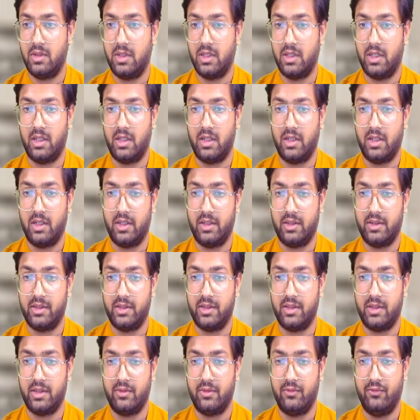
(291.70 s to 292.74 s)

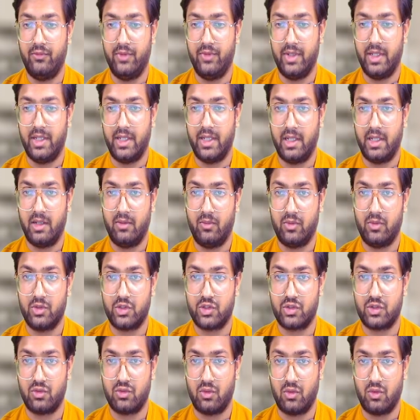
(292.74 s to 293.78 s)
and we have a
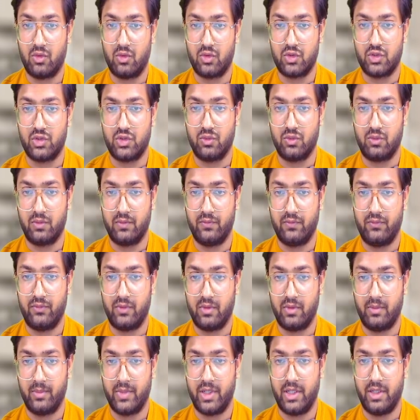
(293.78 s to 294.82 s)
strong zone
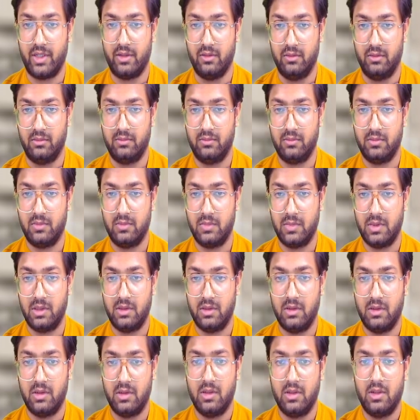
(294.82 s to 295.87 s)
from here.
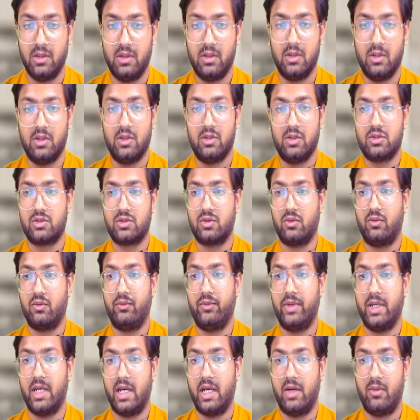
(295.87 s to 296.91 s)
So we
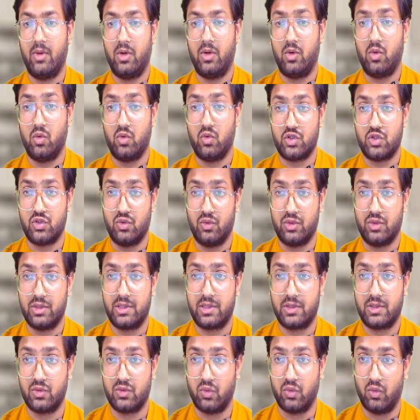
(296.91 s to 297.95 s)
have a two zones,
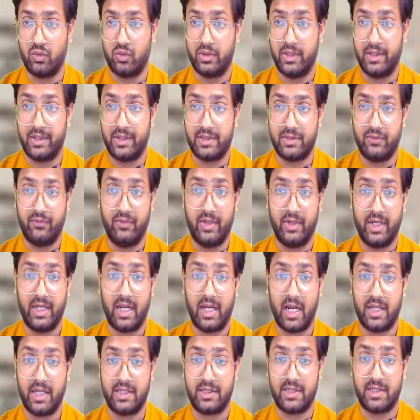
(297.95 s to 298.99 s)
so there is a very
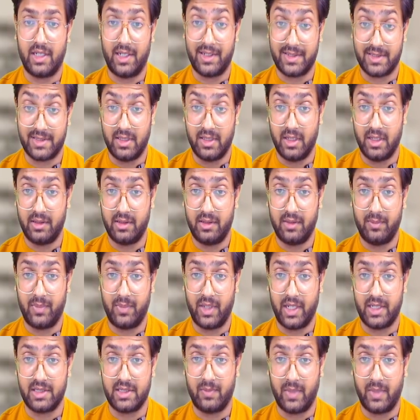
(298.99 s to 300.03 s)
high chance that the
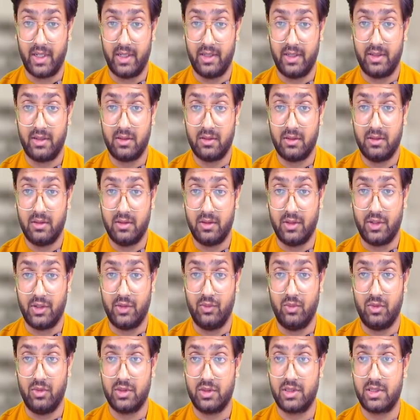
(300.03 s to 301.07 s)
price might
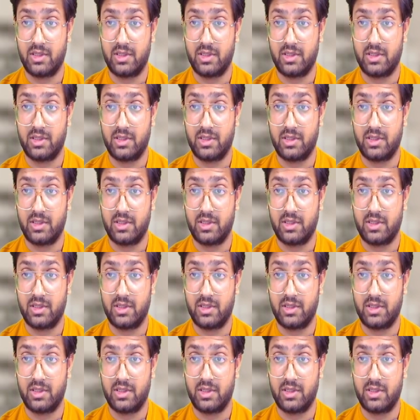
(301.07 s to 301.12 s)
reverse